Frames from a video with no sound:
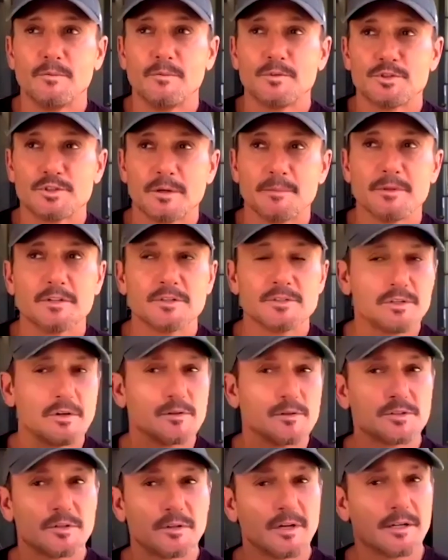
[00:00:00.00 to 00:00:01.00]
Some of the
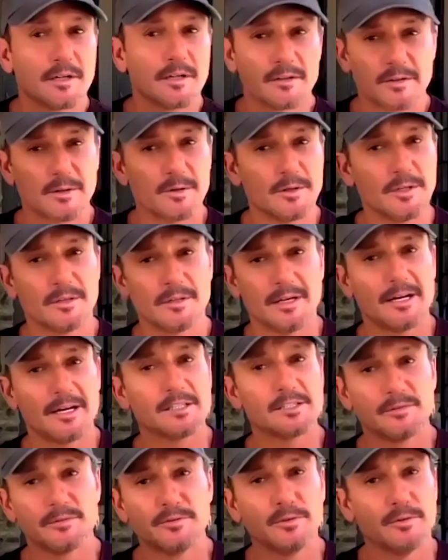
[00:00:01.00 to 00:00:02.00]
songs are like a
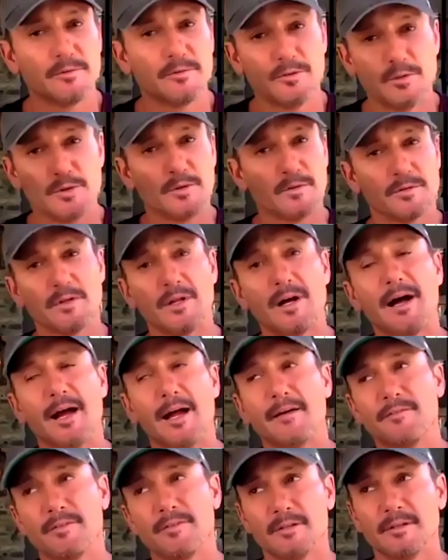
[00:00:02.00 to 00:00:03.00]
30,000-foot view of
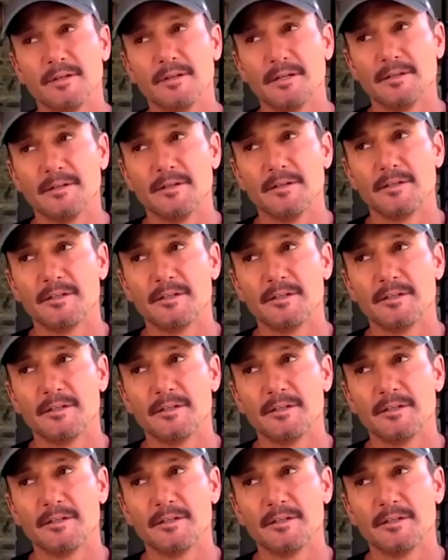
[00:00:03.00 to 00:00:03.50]
life, and they're